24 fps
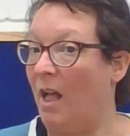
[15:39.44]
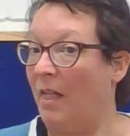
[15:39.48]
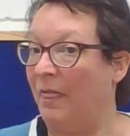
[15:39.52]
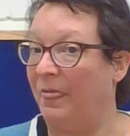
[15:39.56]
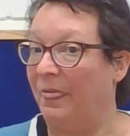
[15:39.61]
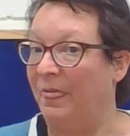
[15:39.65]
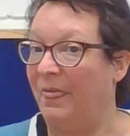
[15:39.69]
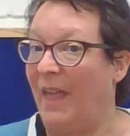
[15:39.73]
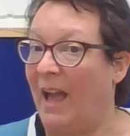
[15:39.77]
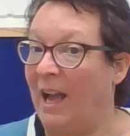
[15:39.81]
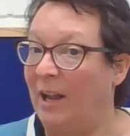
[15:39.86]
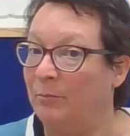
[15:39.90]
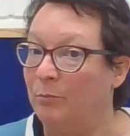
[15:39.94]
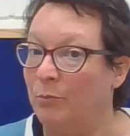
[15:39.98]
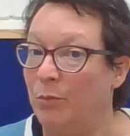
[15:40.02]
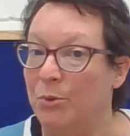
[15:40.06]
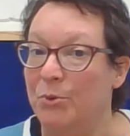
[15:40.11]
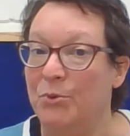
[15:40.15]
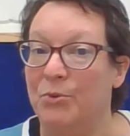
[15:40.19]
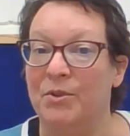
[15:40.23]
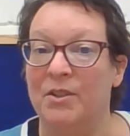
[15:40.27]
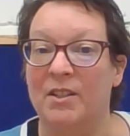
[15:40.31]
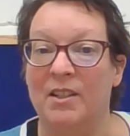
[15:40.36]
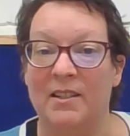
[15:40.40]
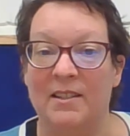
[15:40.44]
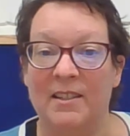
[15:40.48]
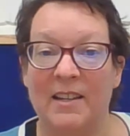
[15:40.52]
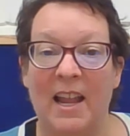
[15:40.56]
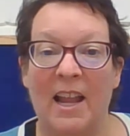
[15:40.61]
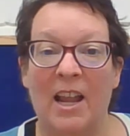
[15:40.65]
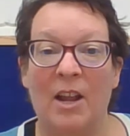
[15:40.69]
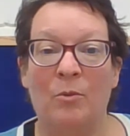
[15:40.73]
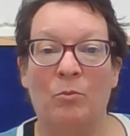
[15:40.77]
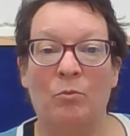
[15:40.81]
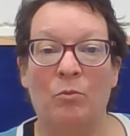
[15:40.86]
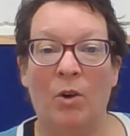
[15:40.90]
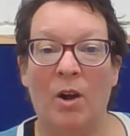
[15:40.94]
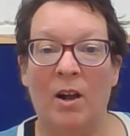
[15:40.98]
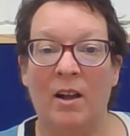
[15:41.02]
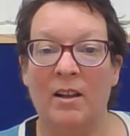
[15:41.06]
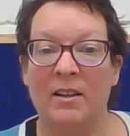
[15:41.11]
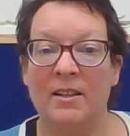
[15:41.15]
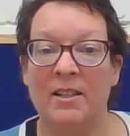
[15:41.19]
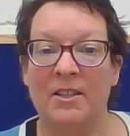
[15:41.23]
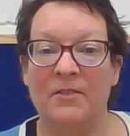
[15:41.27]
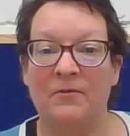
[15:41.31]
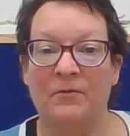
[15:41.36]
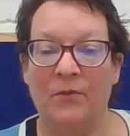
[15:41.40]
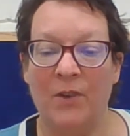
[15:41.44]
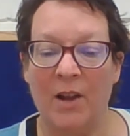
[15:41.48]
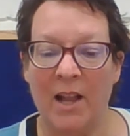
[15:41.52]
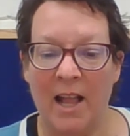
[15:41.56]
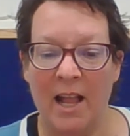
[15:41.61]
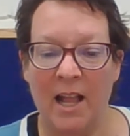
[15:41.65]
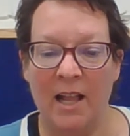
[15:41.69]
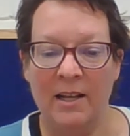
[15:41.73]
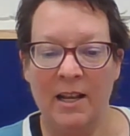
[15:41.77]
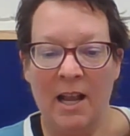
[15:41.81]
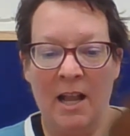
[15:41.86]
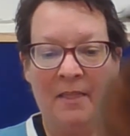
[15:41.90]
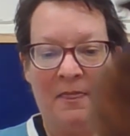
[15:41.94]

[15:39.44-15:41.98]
That moose's name was Fred,